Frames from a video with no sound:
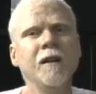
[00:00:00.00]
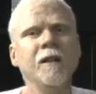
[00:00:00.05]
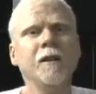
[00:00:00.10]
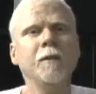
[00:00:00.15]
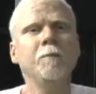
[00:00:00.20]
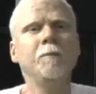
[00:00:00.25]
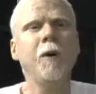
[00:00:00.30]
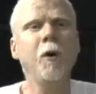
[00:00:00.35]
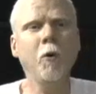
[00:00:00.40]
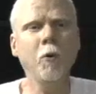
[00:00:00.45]
The
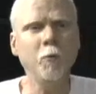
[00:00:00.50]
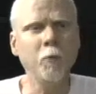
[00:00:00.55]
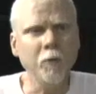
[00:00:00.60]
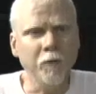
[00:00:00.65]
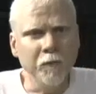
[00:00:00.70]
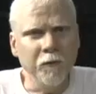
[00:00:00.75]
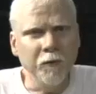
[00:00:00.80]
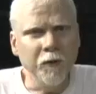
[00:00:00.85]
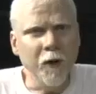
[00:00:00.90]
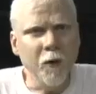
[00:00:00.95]
boat will
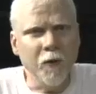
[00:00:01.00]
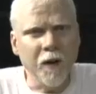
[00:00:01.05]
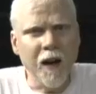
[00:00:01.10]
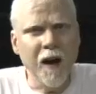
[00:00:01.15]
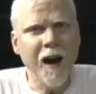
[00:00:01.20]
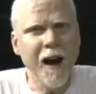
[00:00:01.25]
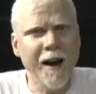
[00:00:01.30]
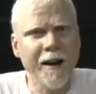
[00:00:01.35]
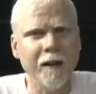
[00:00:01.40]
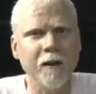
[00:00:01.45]
float
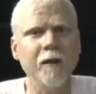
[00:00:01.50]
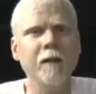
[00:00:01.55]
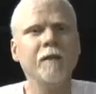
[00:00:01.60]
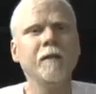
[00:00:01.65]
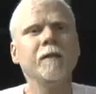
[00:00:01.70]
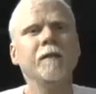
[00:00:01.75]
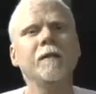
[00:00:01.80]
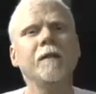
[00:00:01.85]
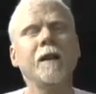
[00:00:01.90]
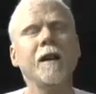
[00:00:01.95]
higher
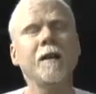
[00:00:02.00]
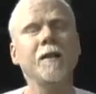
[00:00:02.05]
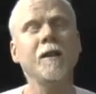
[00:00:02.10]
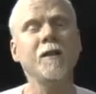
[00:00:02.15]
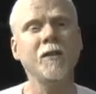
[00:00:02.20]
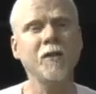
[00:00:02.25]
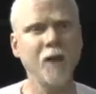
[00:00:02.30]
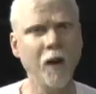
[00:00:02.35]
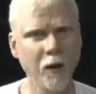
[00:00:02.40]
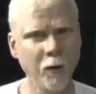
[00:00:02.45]
in the
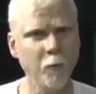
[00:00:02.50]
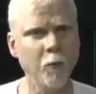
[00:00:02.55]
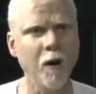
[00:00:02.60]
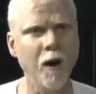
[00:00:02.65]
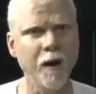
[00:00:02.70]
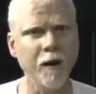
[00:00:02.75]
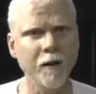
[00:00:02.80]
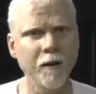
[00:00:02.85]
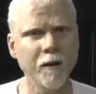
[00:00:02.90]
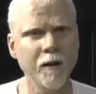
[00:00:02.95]
salt
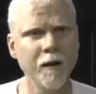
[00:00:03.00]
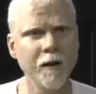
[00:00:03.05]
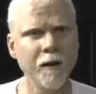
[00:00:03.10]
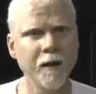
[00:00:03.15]
water